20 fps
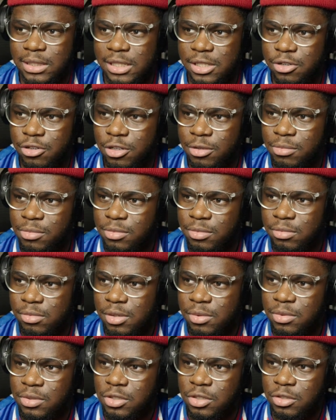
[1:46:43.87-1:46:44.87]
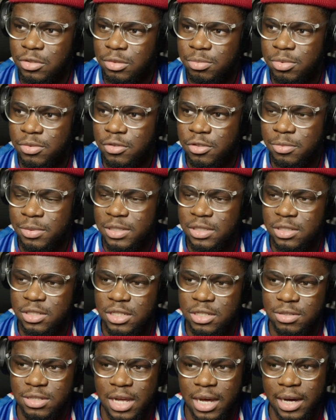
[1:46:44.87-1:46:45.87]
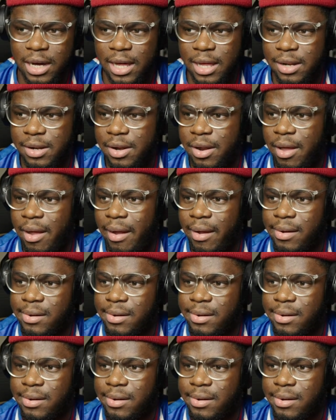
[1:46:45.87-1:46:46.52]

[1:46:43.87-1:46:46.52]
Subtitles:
According where was due before PSG? He was at Rennes.